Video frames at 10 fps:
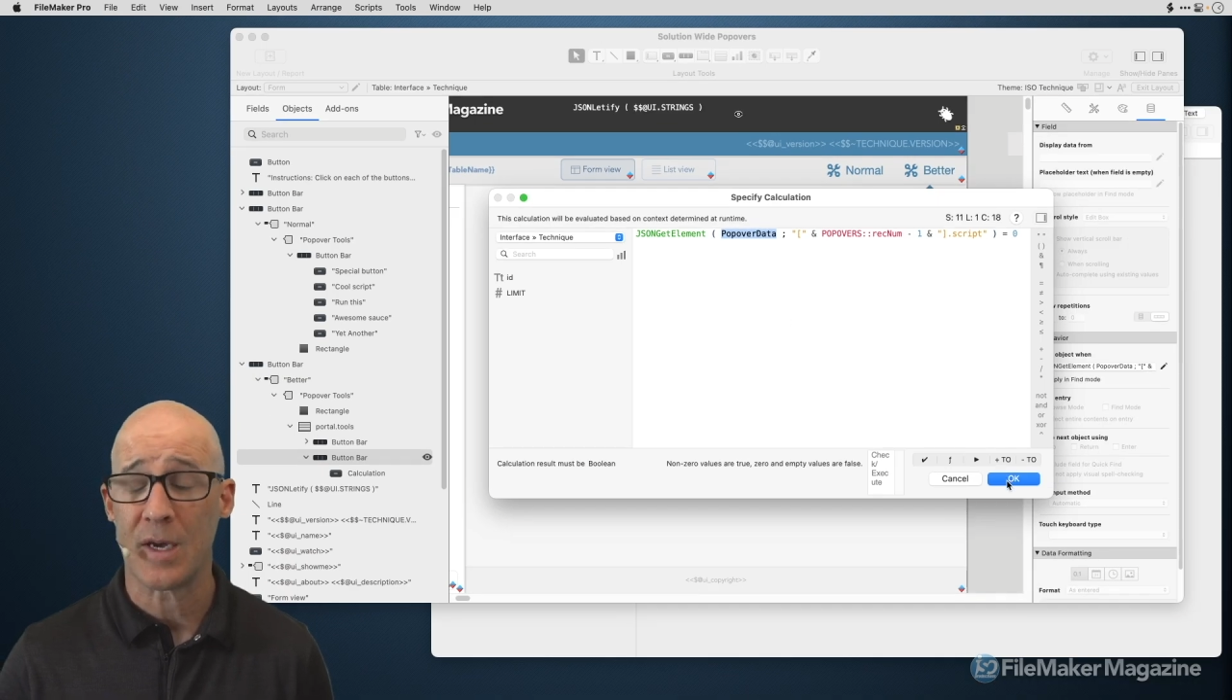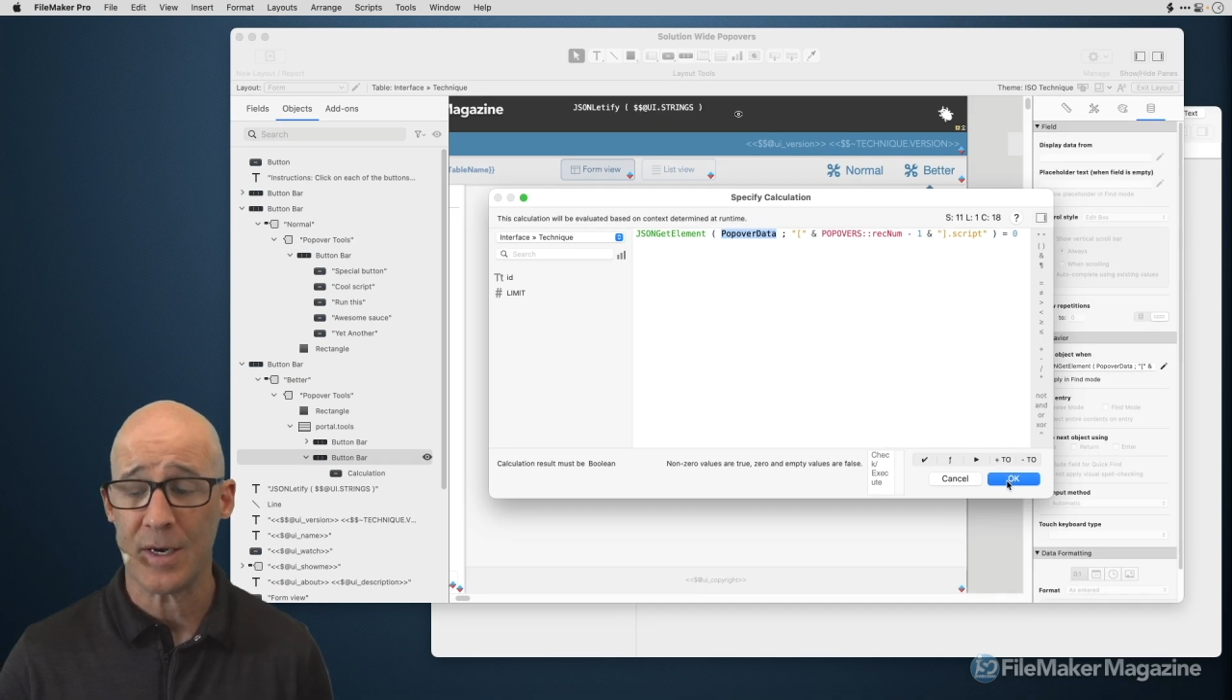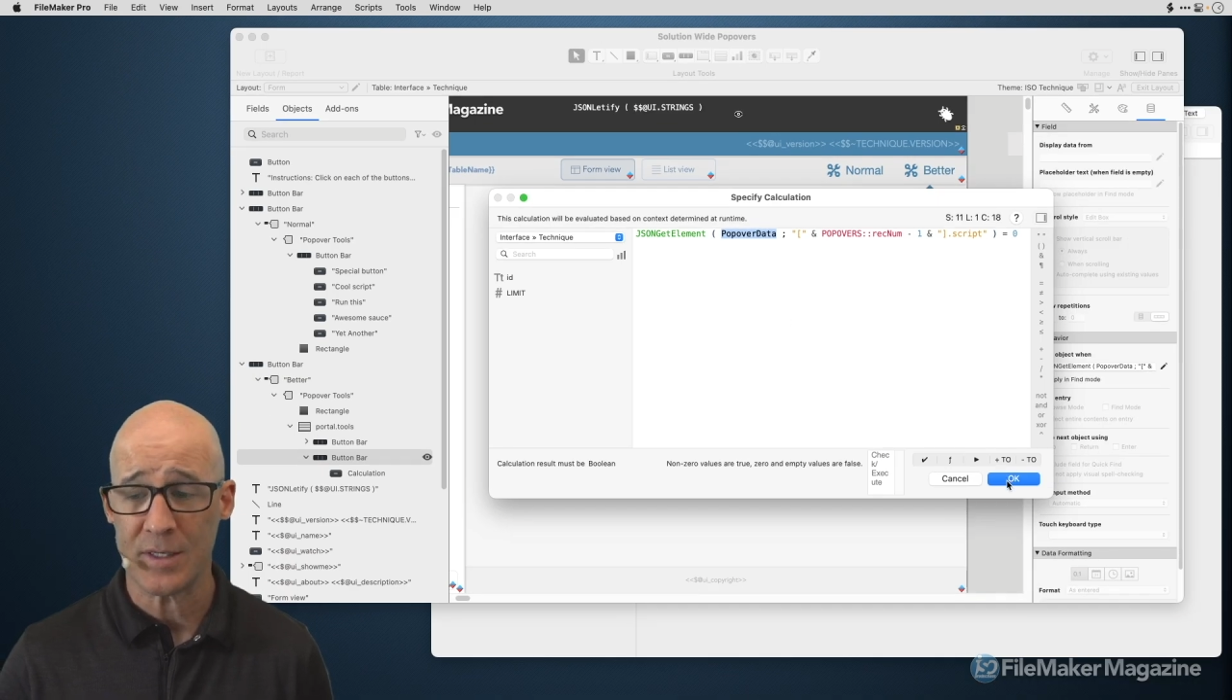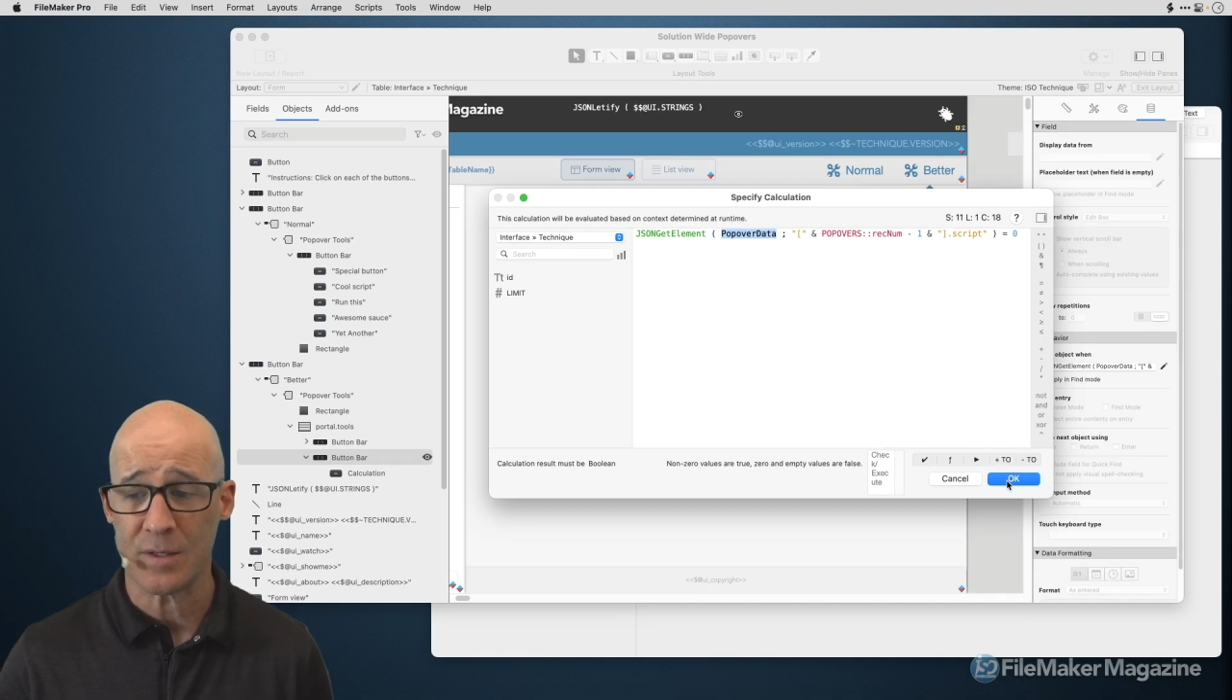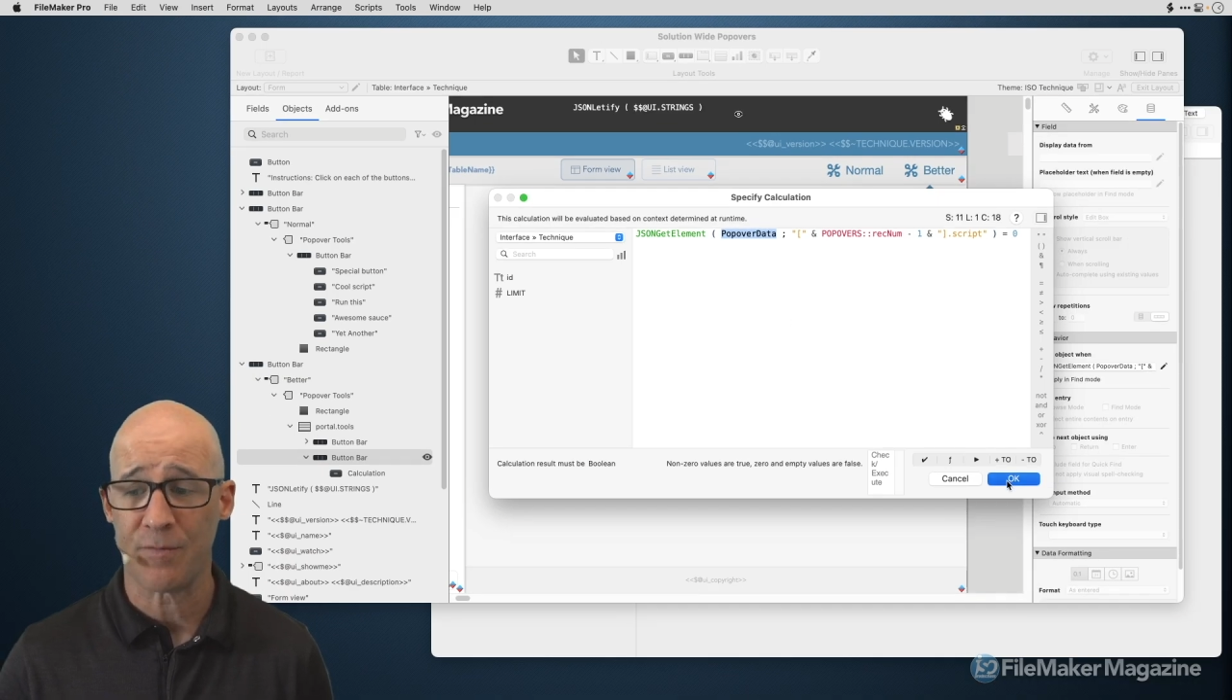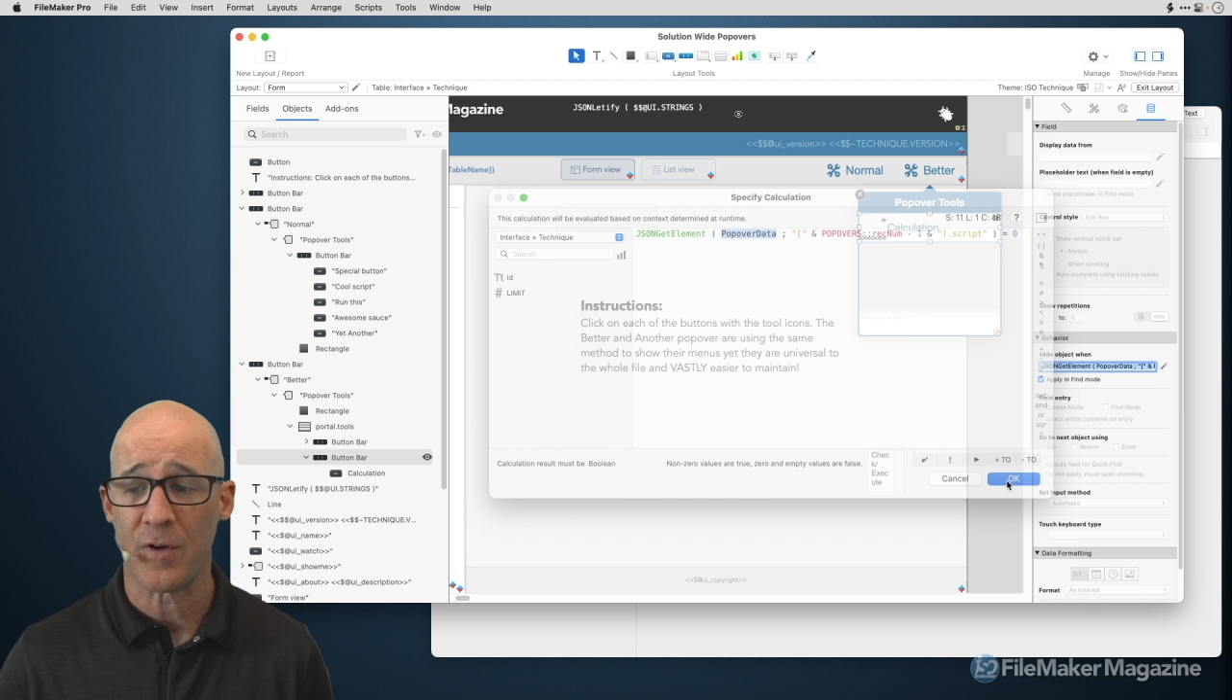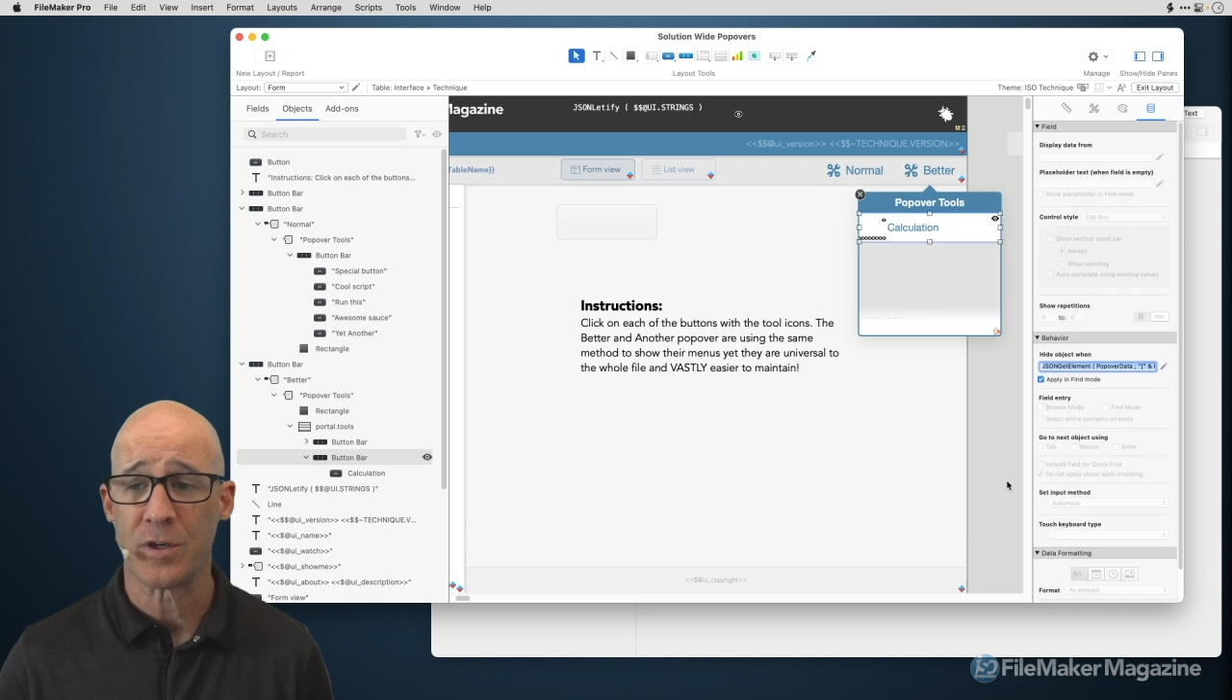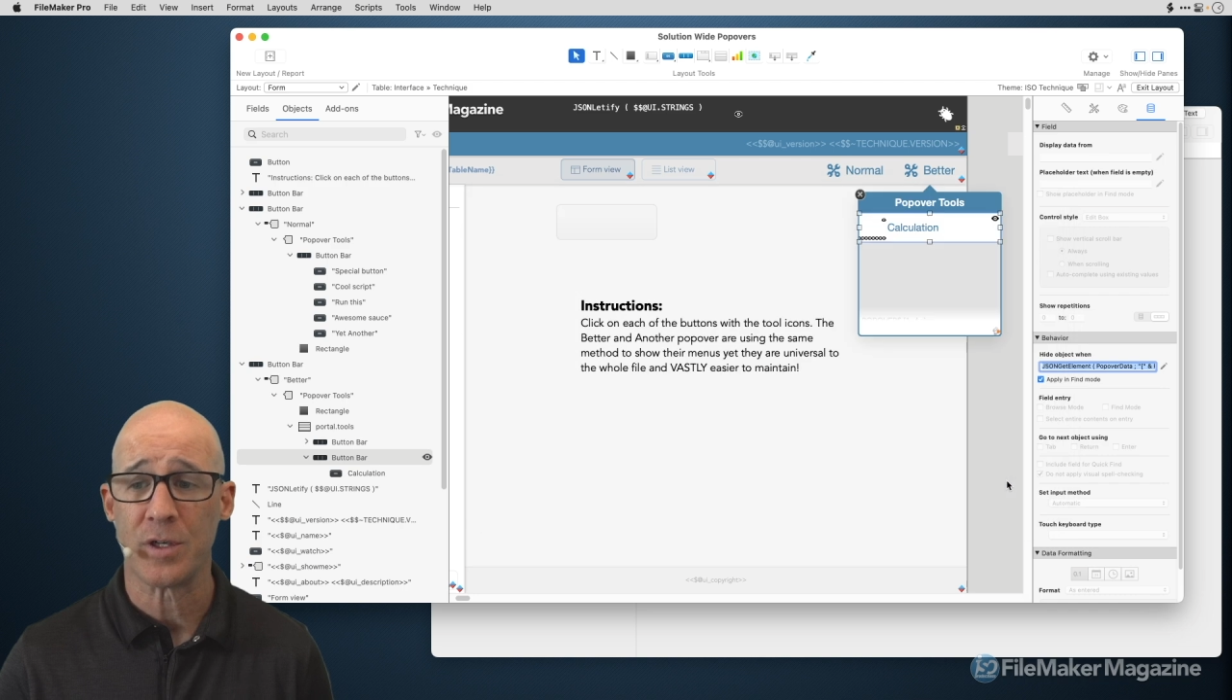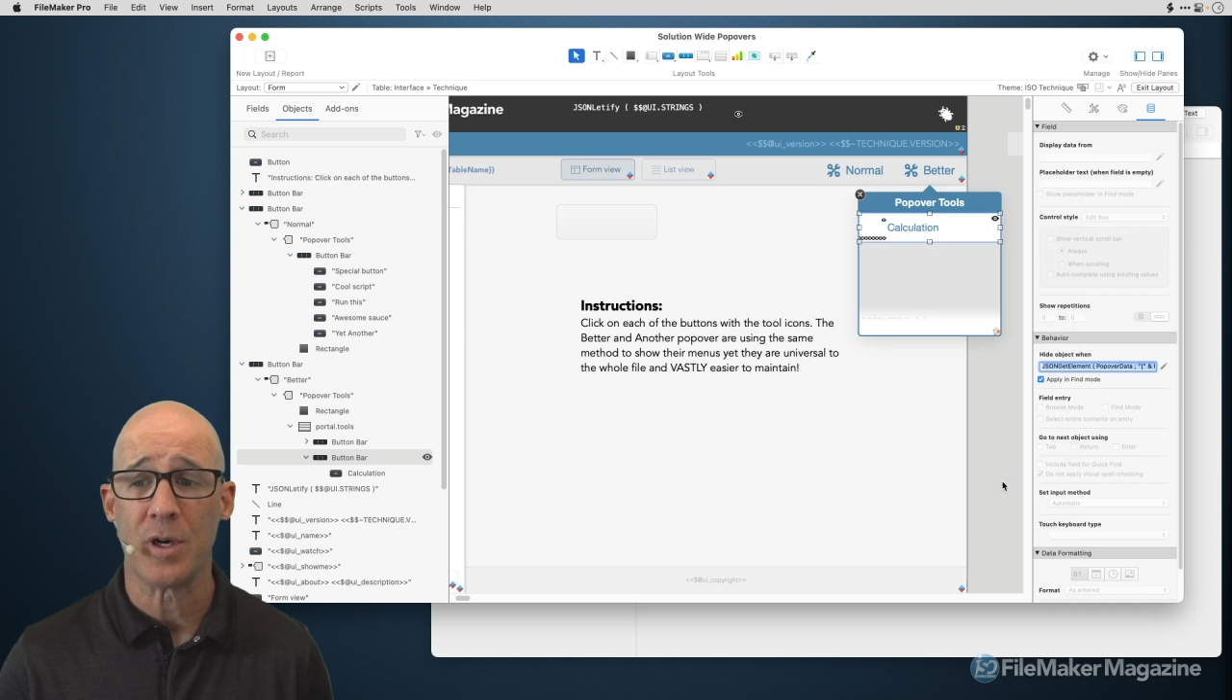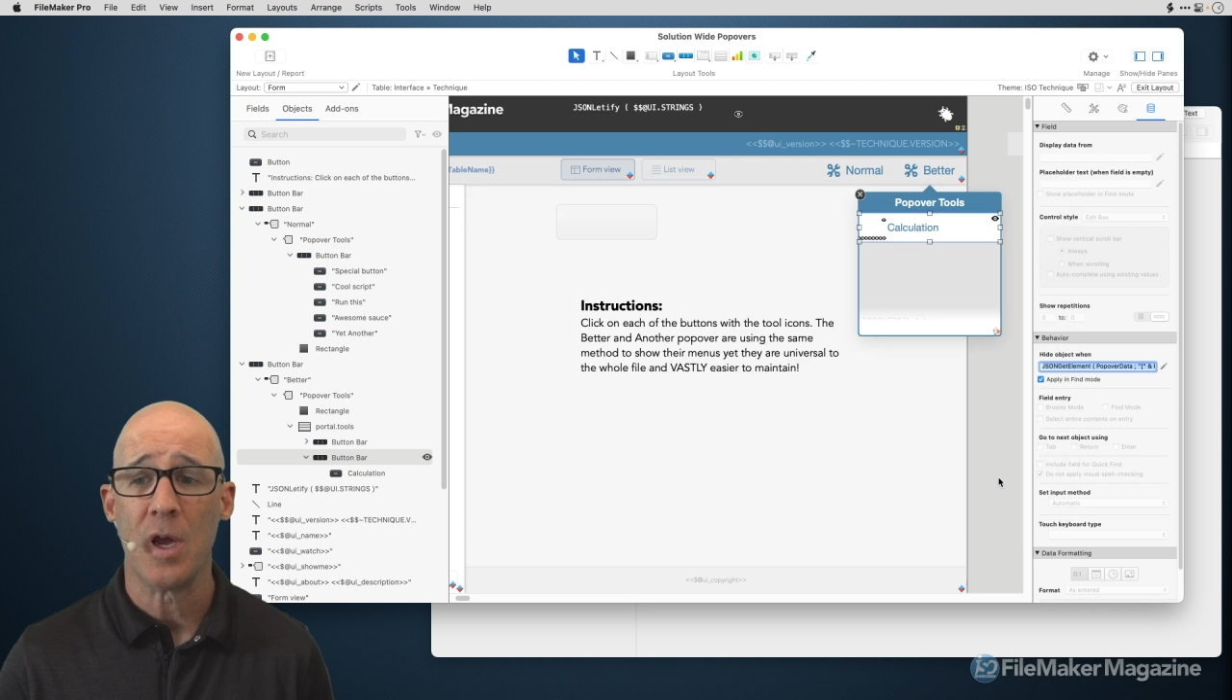custom
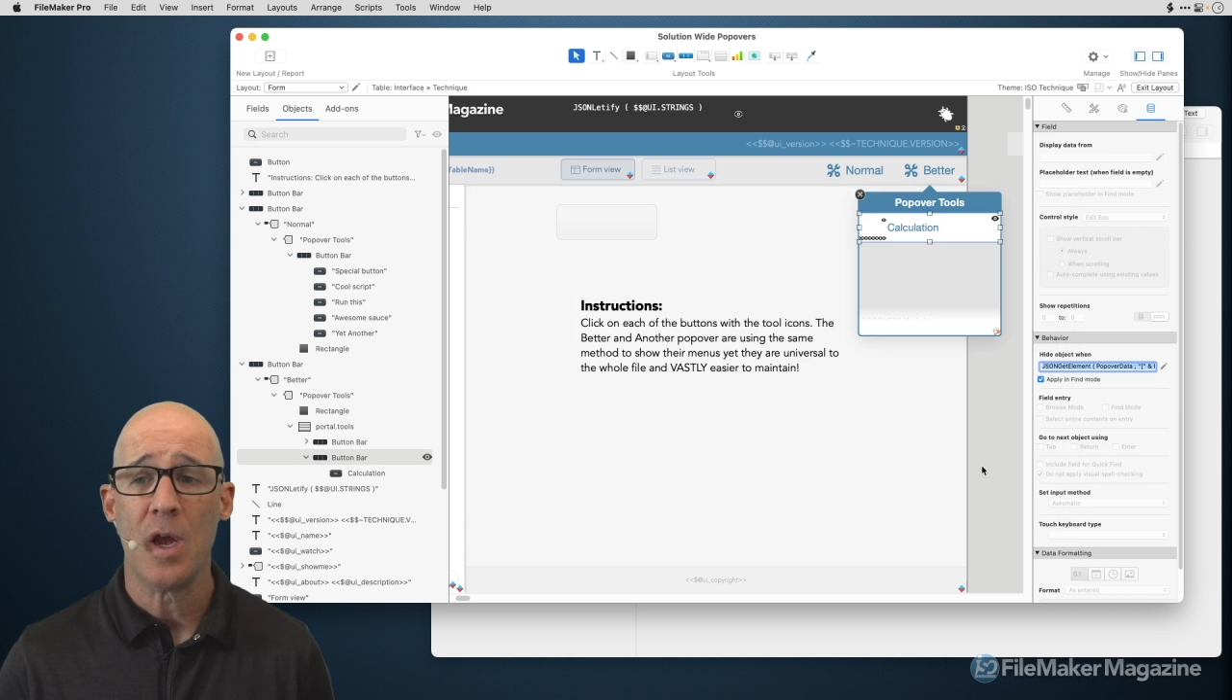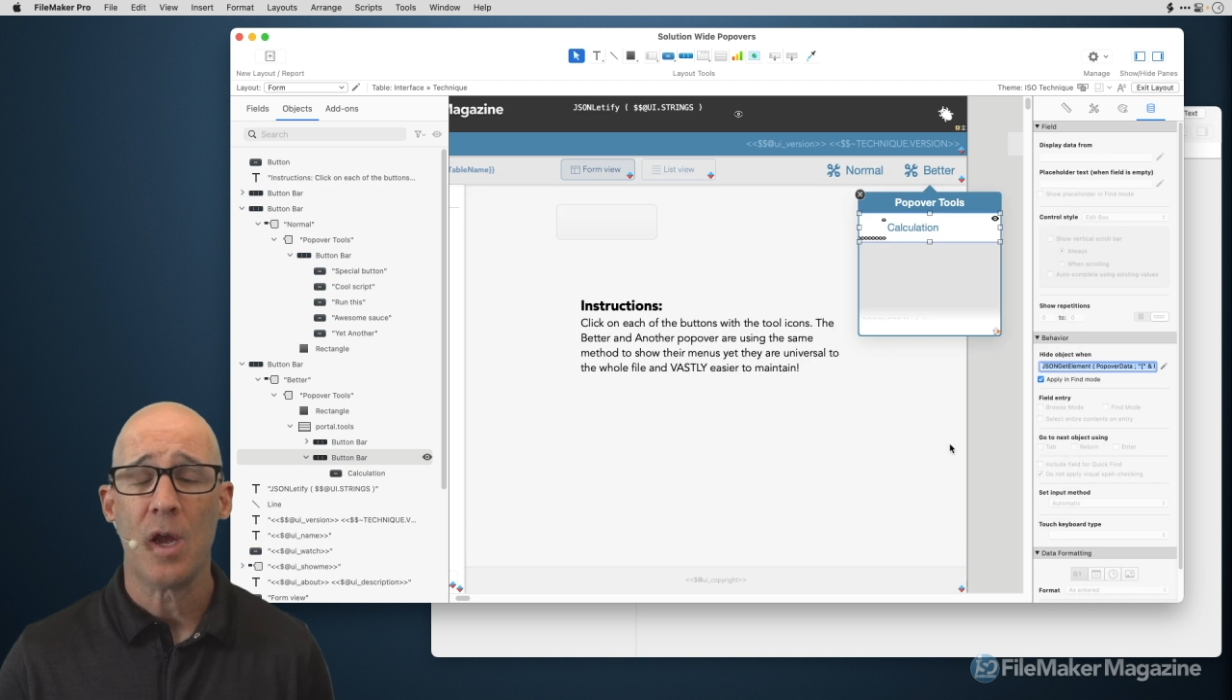function